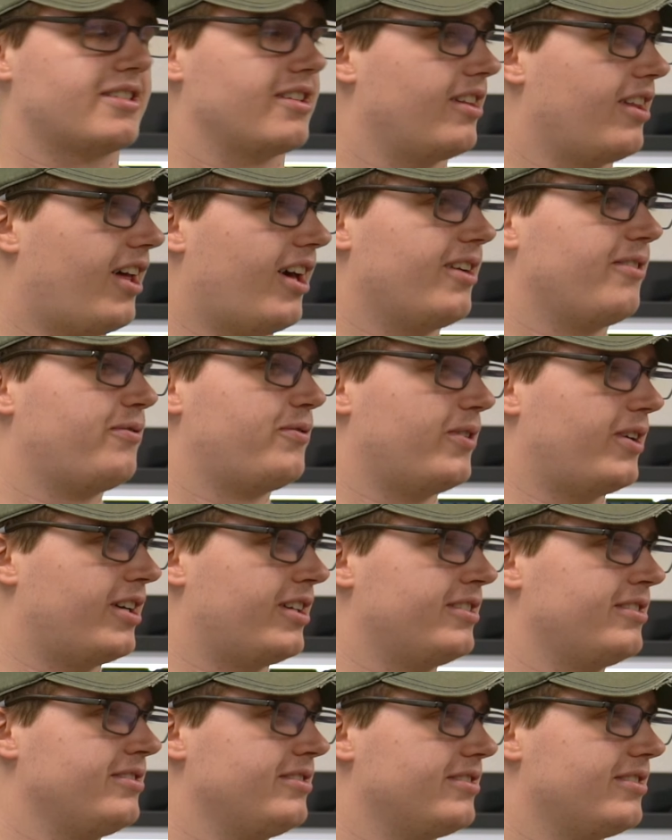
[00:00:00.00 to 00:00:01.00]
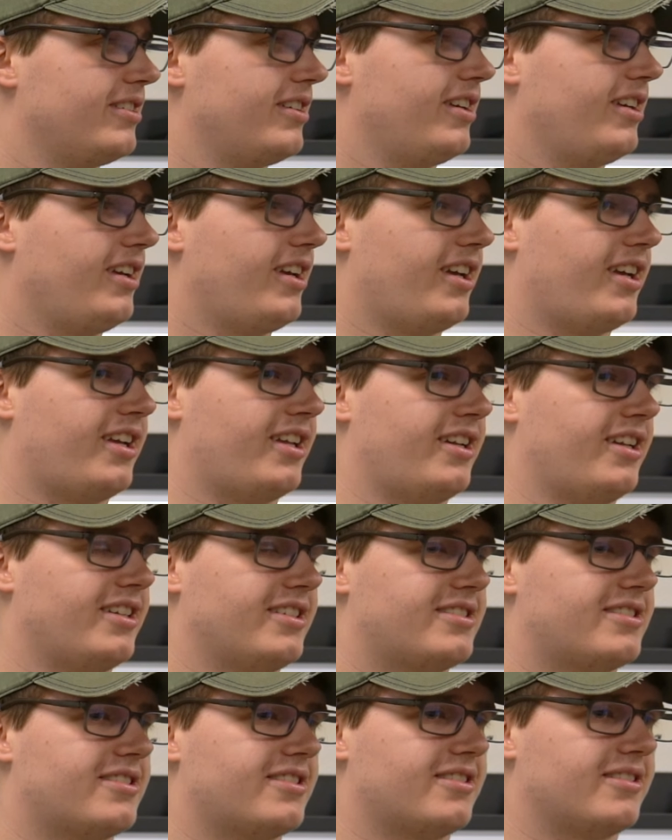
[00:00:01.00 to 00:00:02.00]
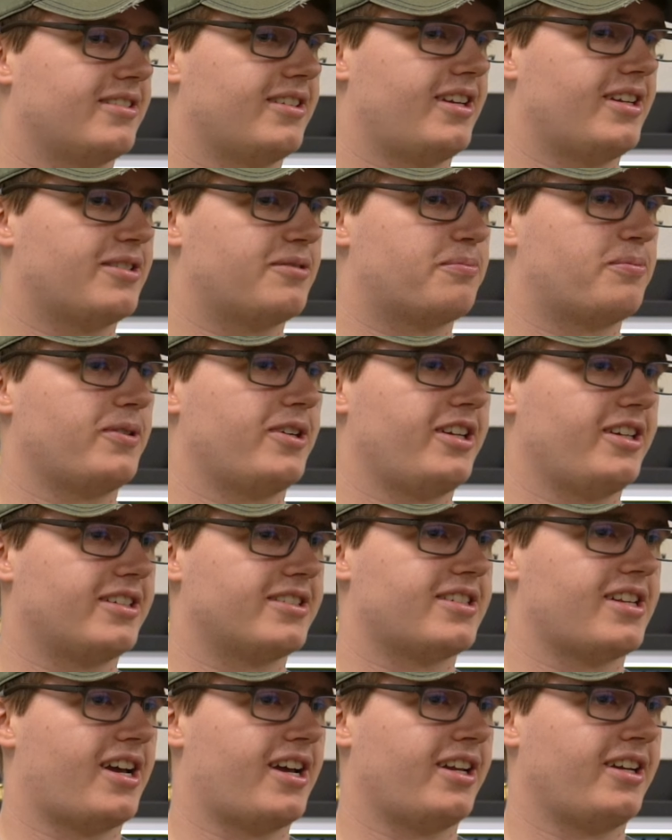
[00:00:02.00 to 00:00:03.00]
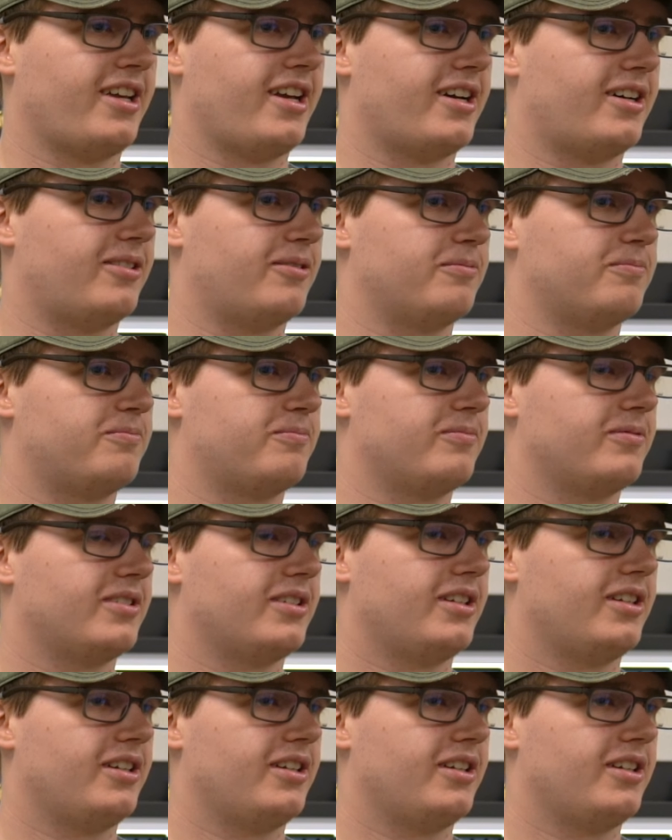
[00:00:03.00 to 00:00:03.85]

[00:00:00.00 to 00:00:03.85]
It's a lot of fun, and it's pretty exciting how